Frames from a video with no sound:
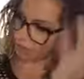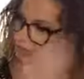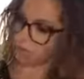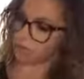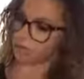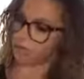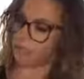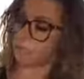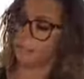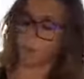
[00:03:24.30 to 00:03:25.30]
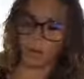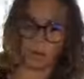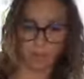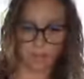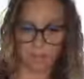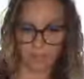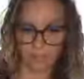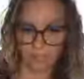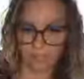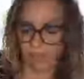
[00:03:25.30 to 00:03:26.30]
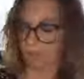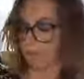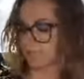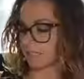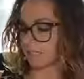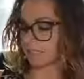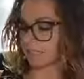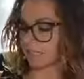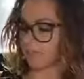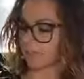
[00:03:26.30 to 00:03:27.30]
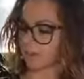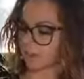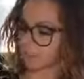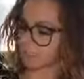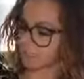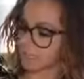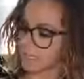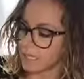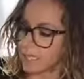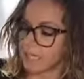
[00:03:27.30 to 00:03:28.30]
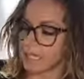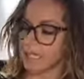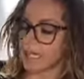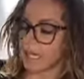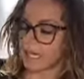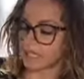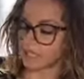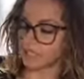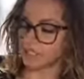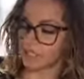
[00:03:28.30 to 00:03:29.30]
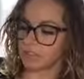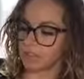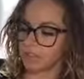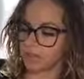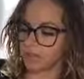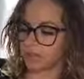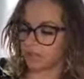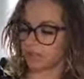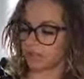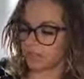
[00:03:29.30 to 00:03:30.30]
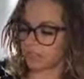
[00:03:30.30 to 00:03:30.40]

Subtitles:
wrote more about the yamas and niyamas, and she reviews